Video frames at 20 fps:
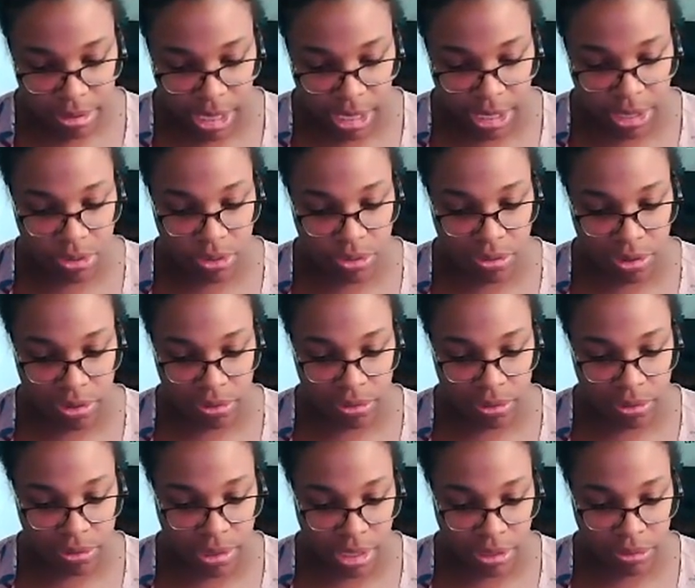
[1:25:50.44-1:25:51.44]
Thank you,
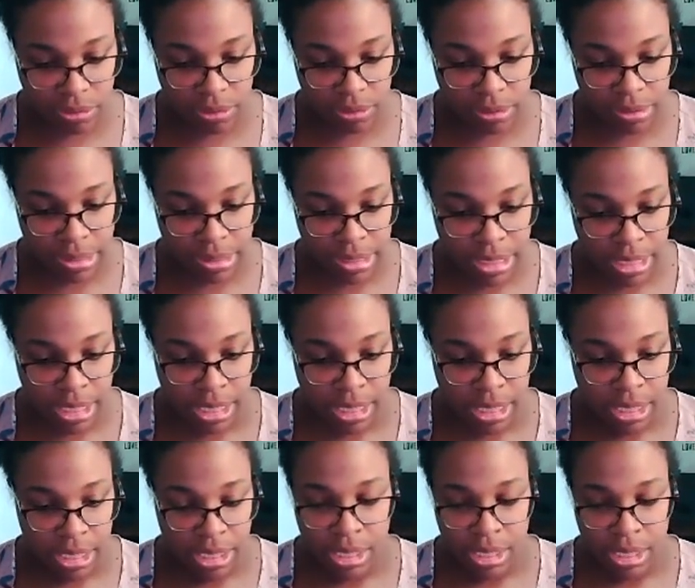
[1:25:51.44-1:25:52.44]
Jesus. That's,
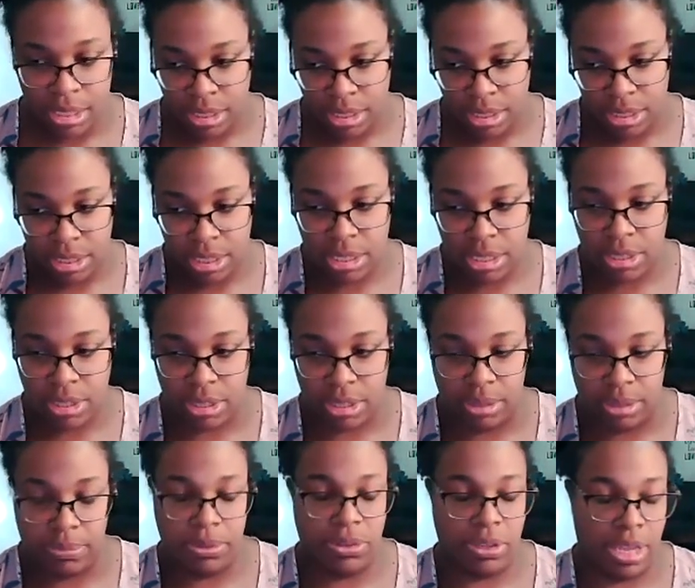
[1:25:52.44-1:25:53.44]

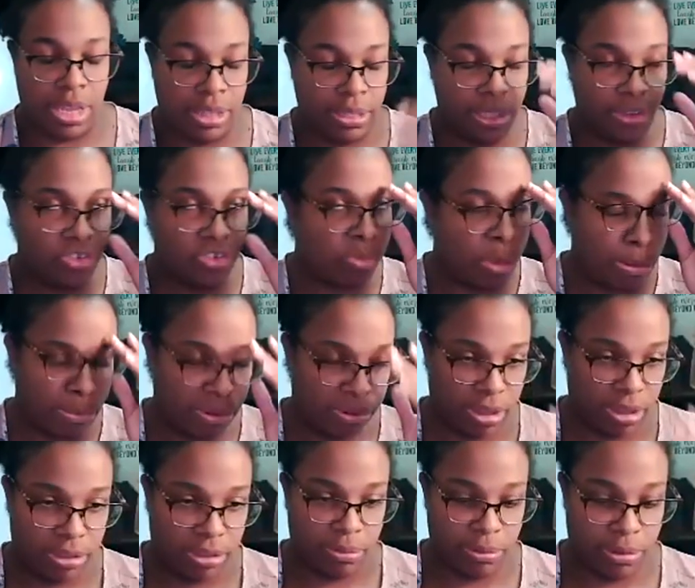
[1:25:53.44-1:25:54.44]
let me see. I think she might be
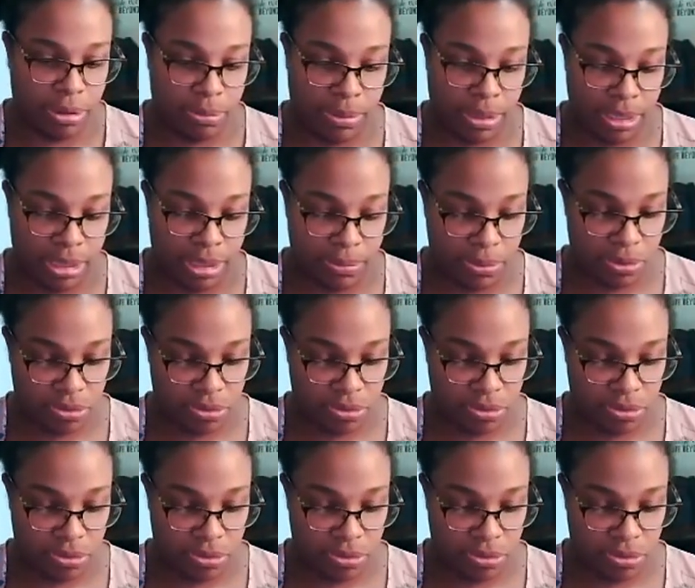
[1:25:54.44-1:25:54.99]
saying something to me.